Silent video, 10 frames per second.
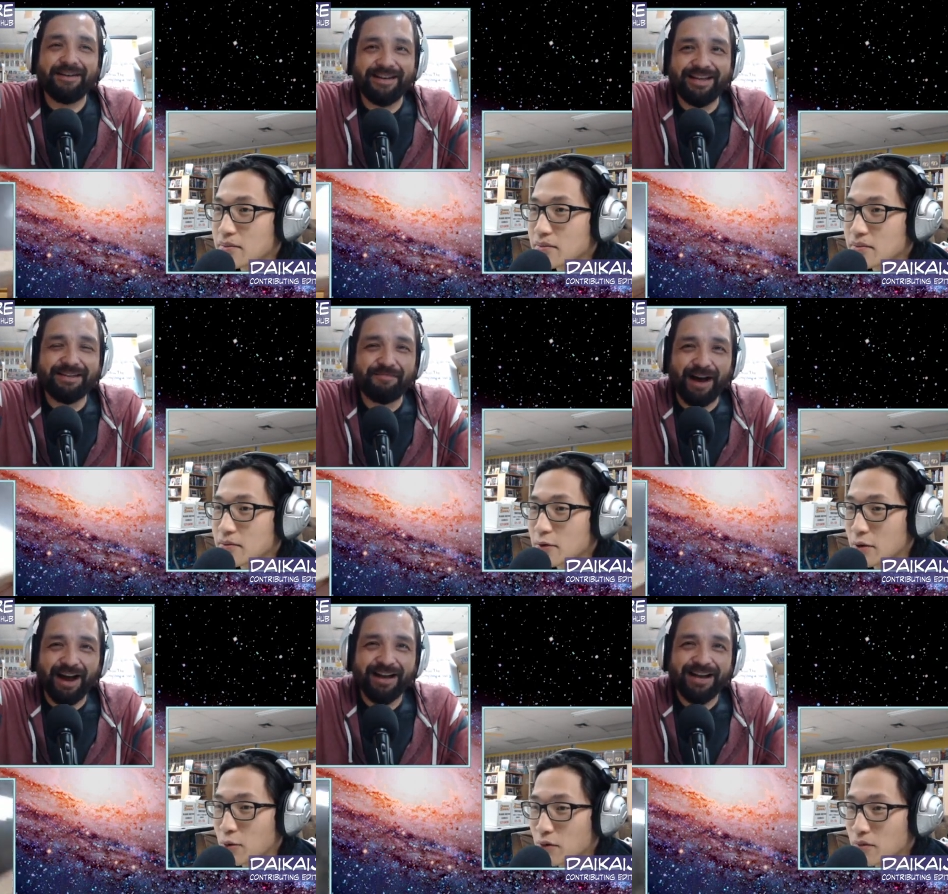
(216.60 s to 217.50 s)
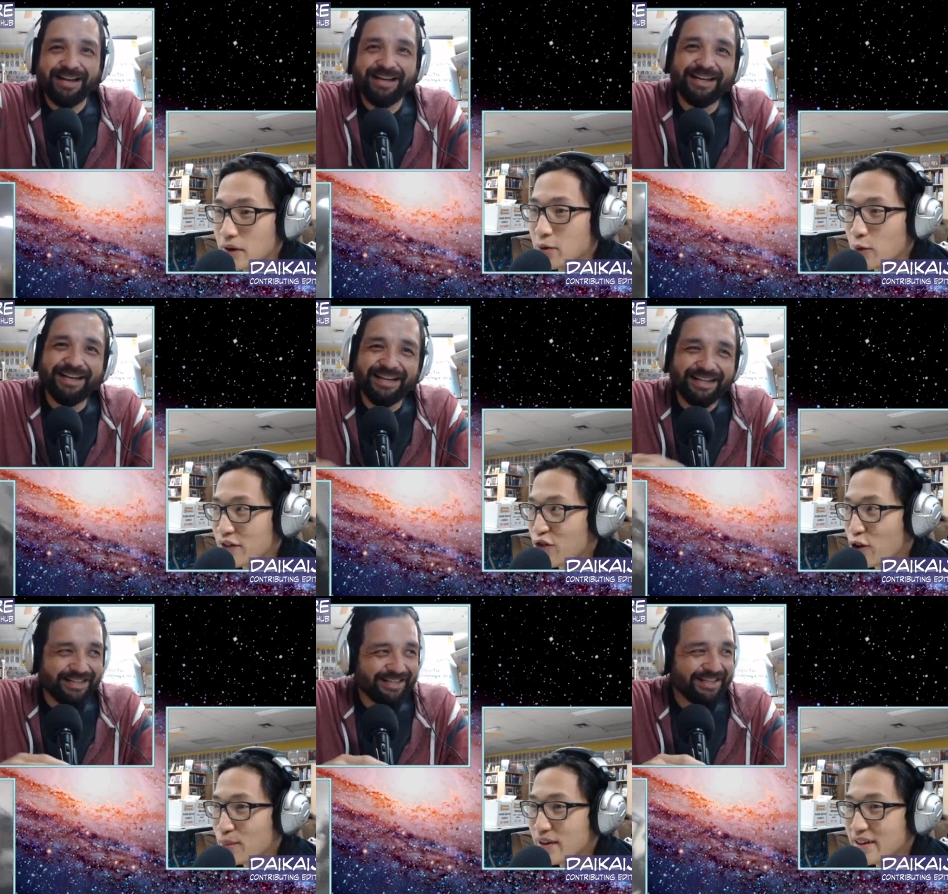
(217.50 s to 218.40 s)
Speaker 1: wait. In what uh,
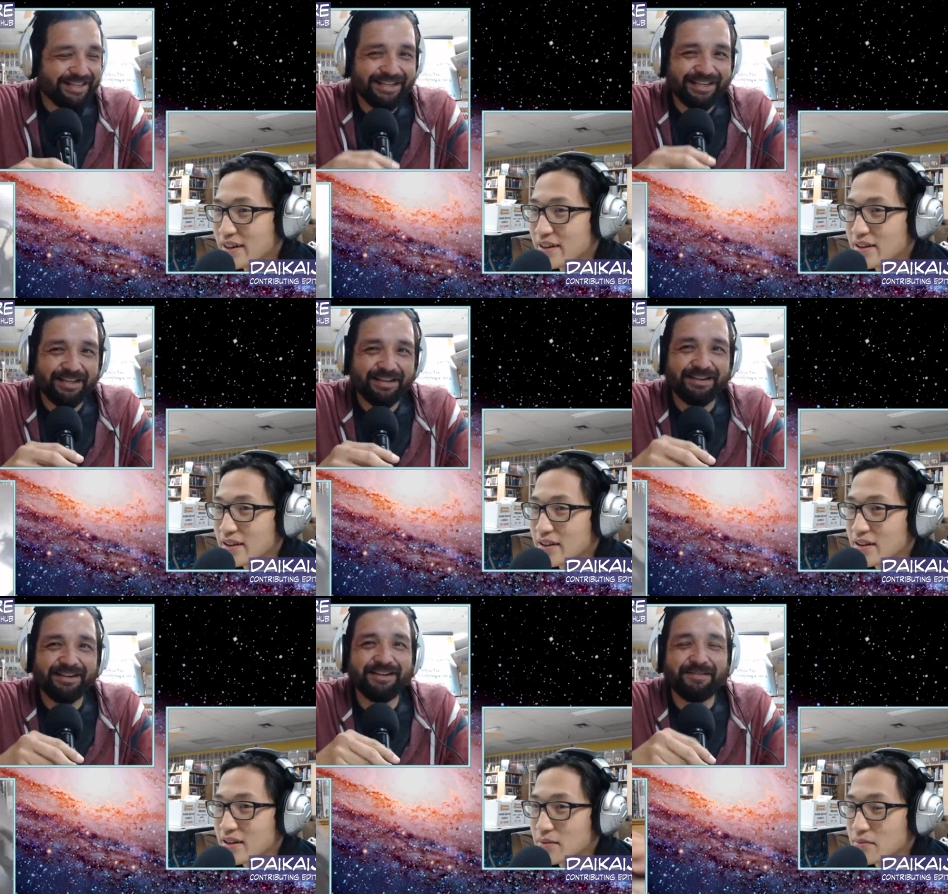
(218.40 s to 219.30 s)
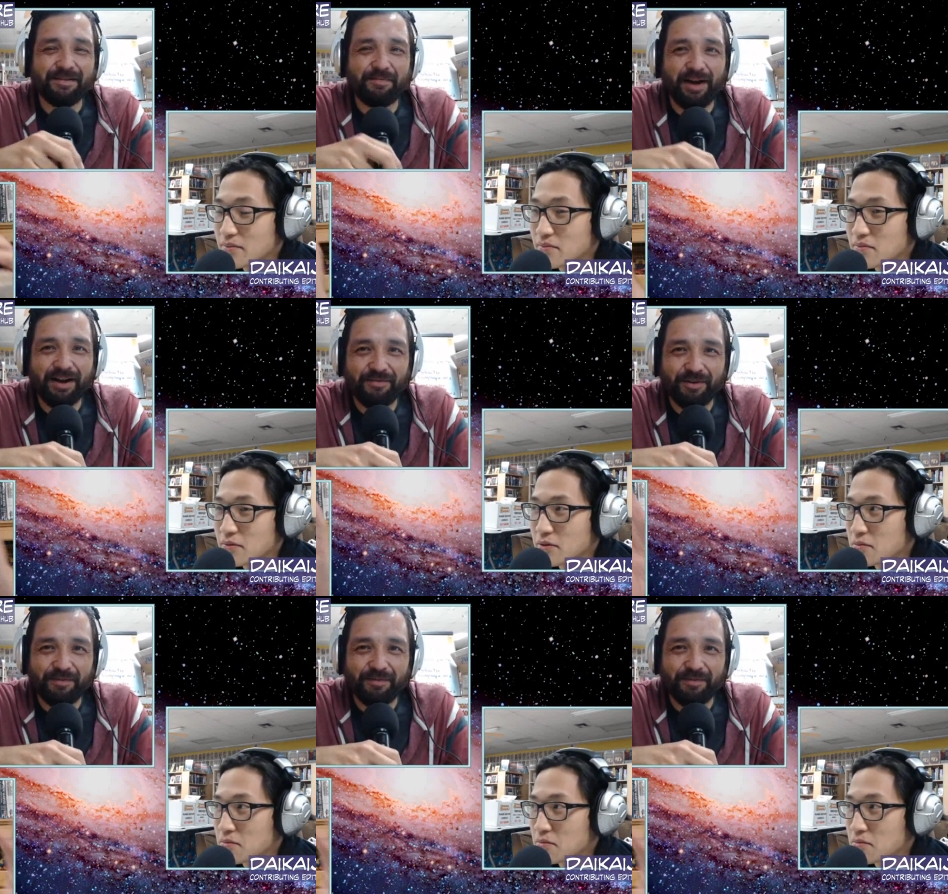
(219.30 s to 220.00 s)
form?
Speaker 2: Pogs. In Pog form.